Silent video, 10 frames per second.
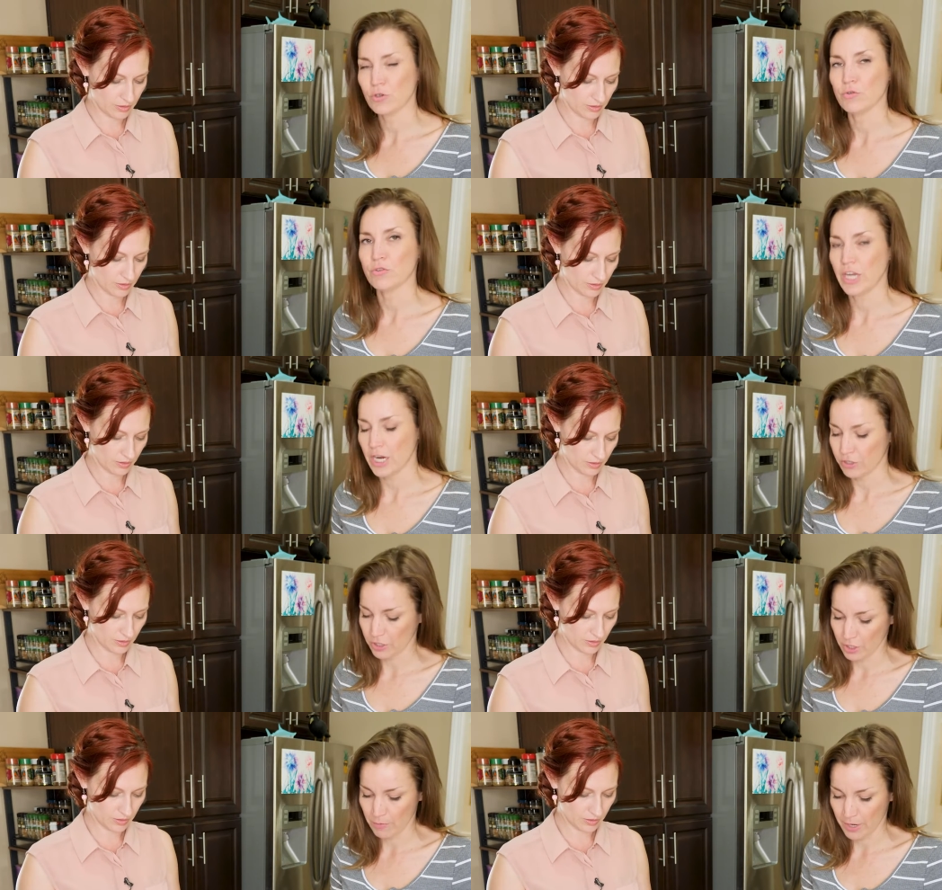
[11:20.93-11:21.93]
Speaker 1: to chase
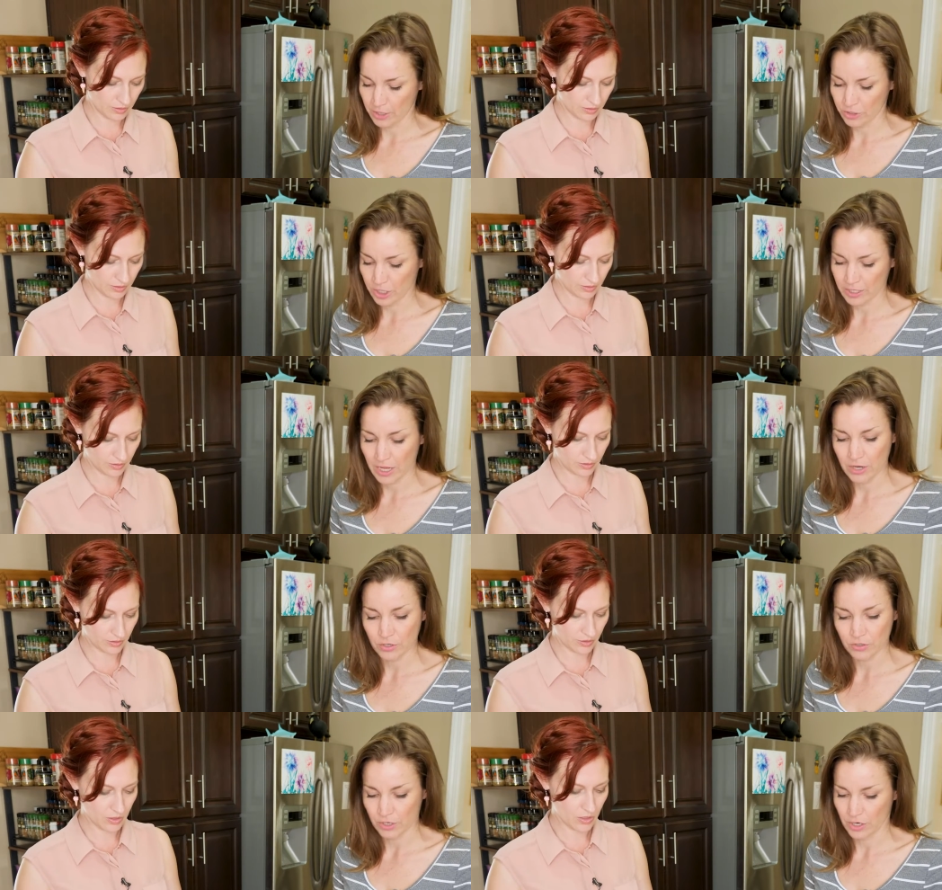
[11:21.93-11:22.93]
the magic that is
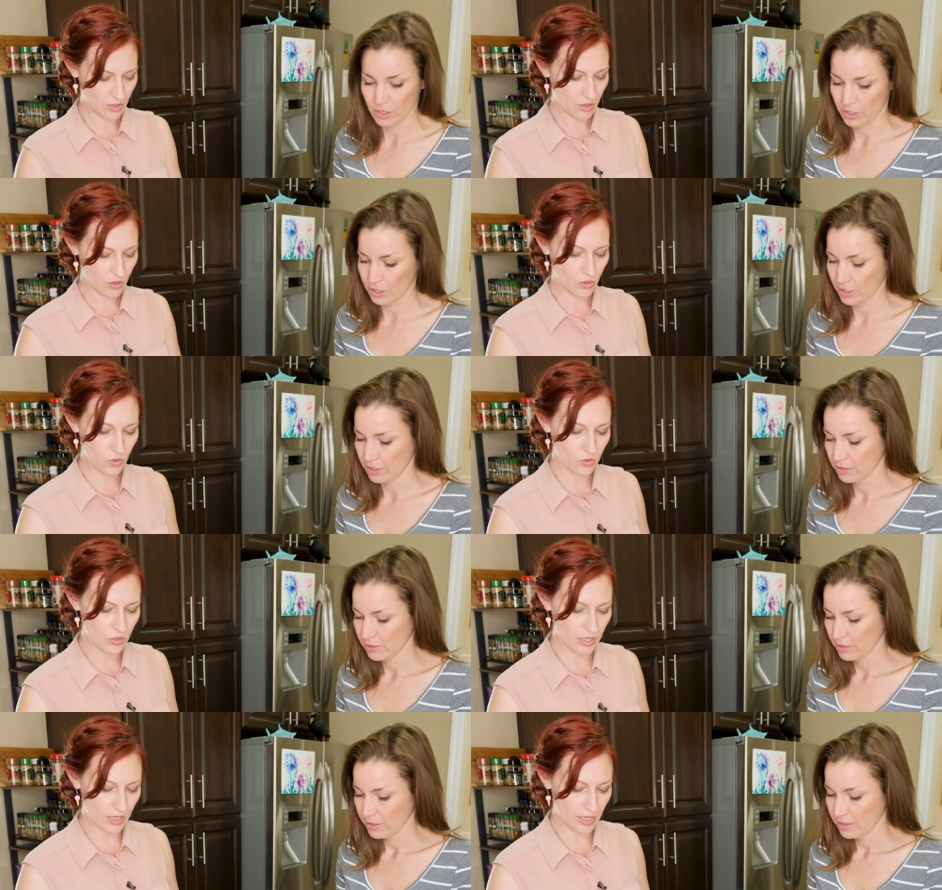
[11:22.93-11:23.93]
tiny. Oh,
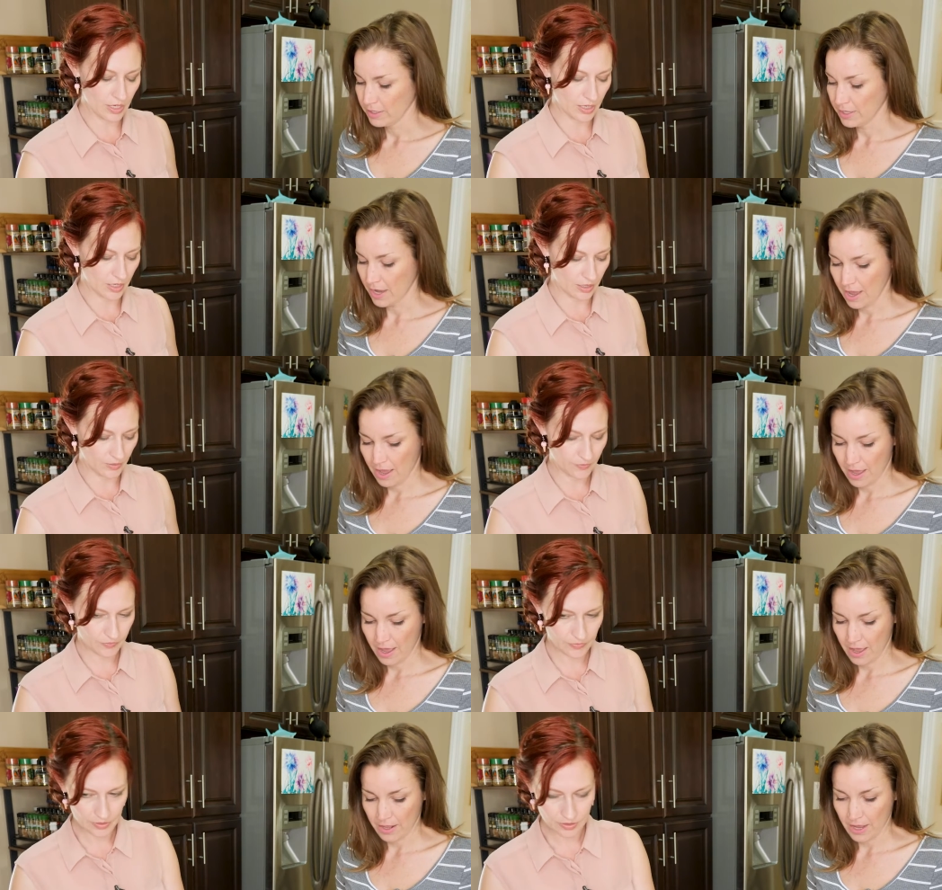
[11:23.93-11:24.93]
yeah.
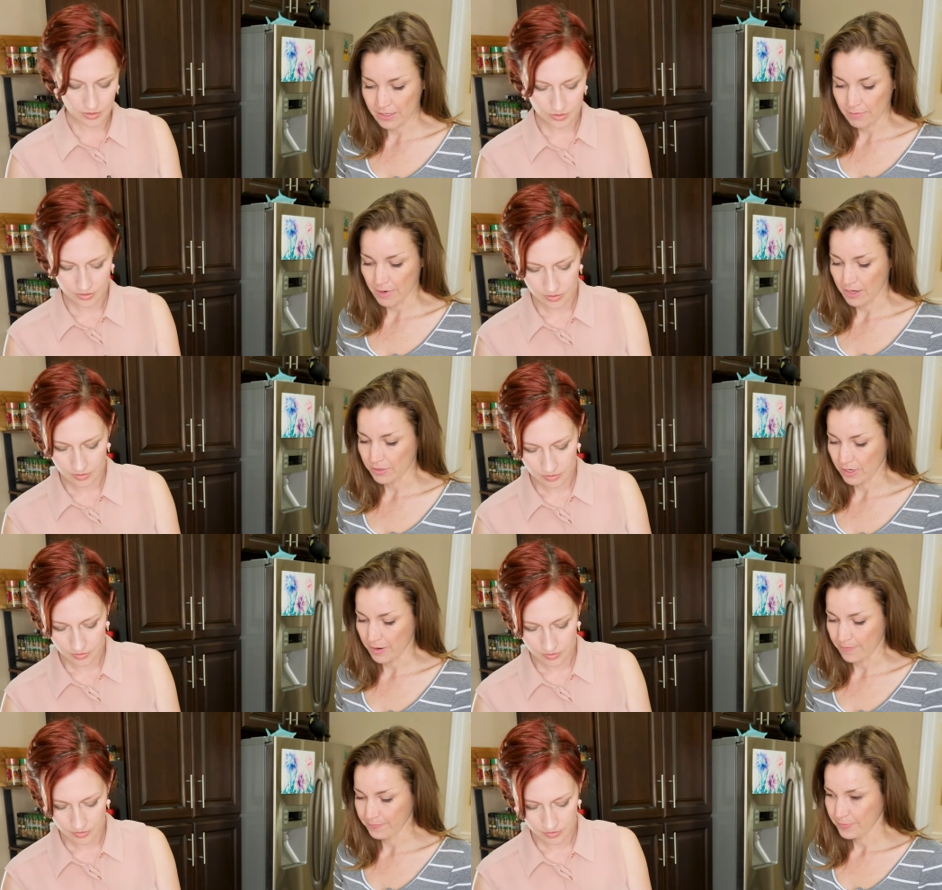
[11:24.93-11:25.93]
Yeah, that's some ice cream.
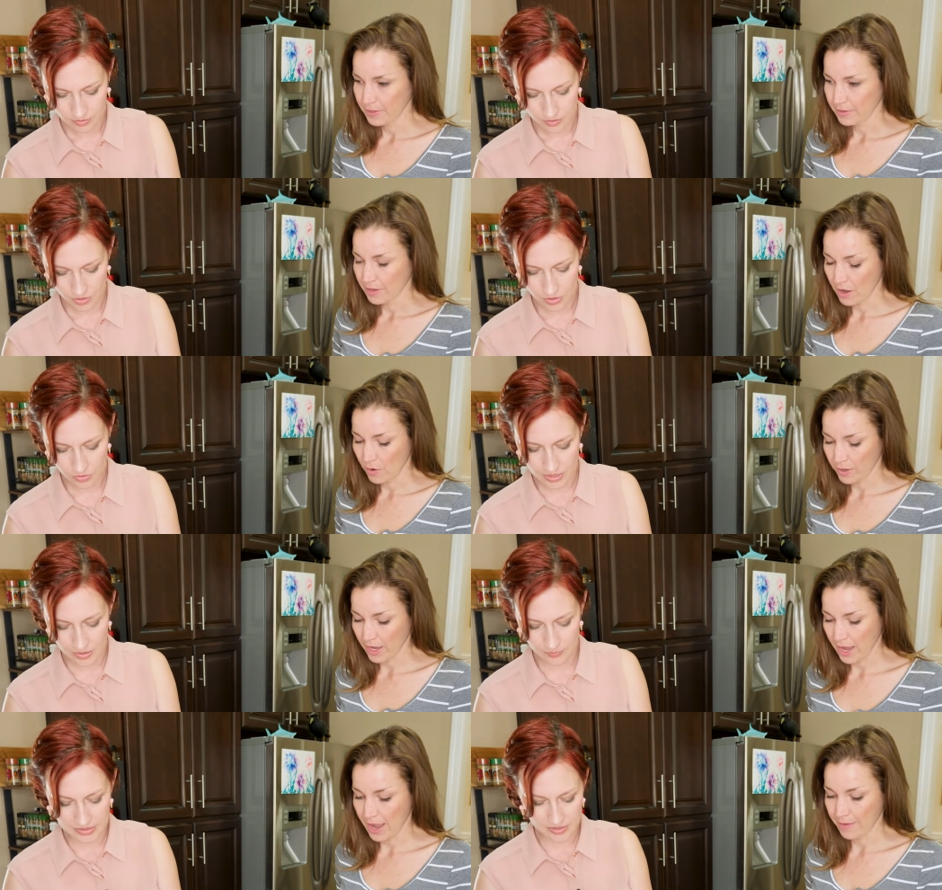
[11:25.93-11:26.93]
Oh, okay. yeah.
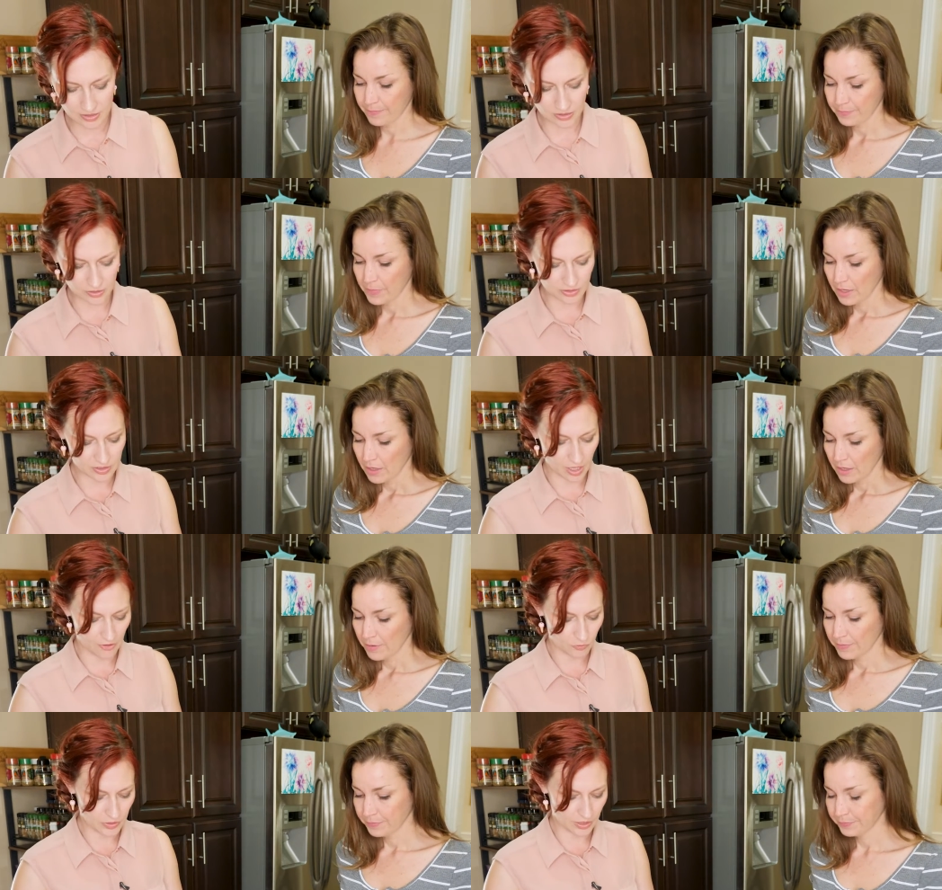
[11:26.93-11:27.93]
Mine's
Speaker 2: still a little
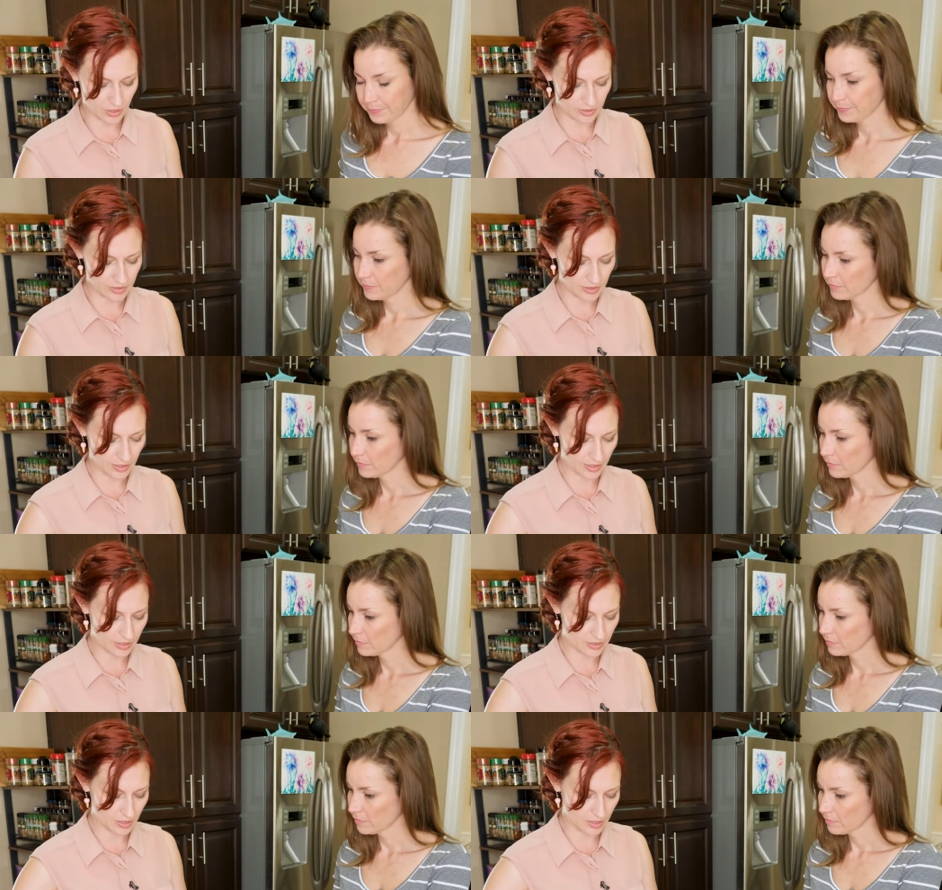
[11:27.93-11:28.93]
soft, but honestly, I think
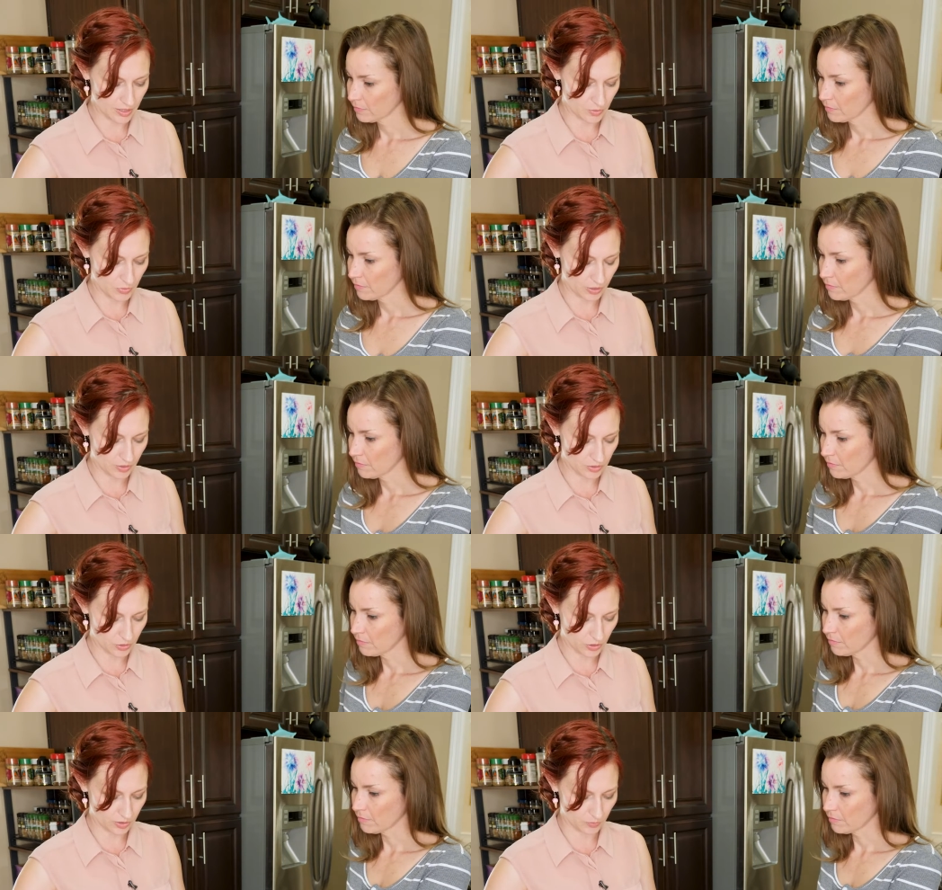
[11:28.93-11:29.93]
it's, I need to probably stir
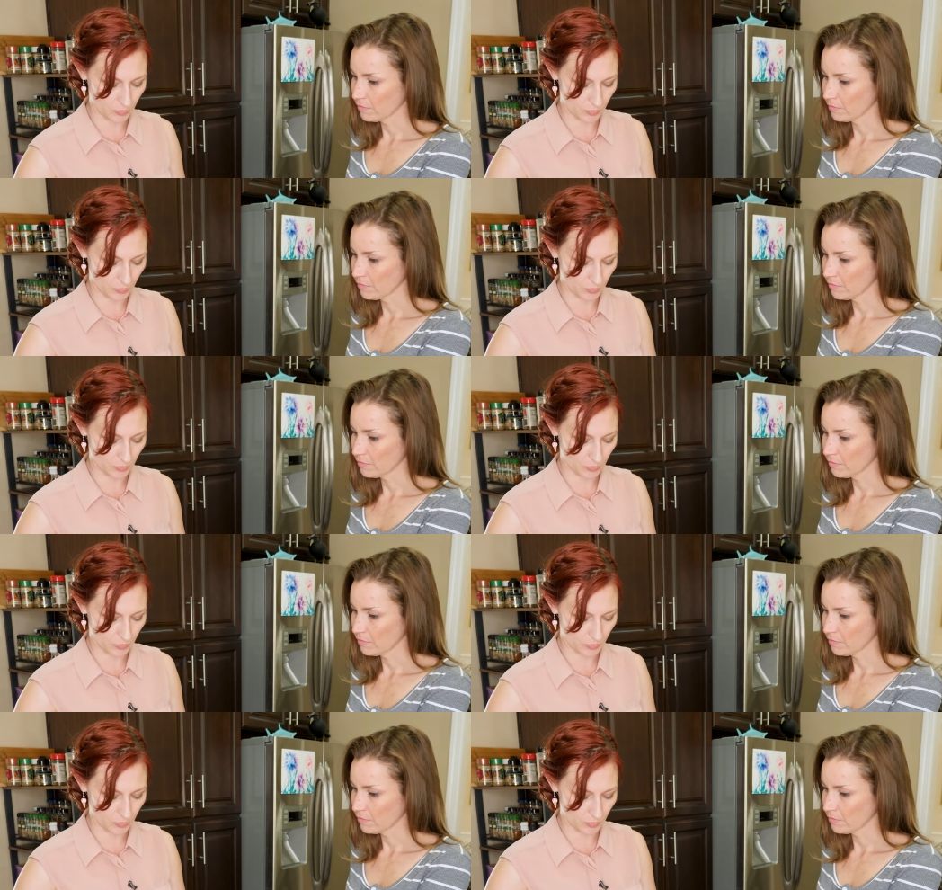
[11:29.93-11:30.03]
it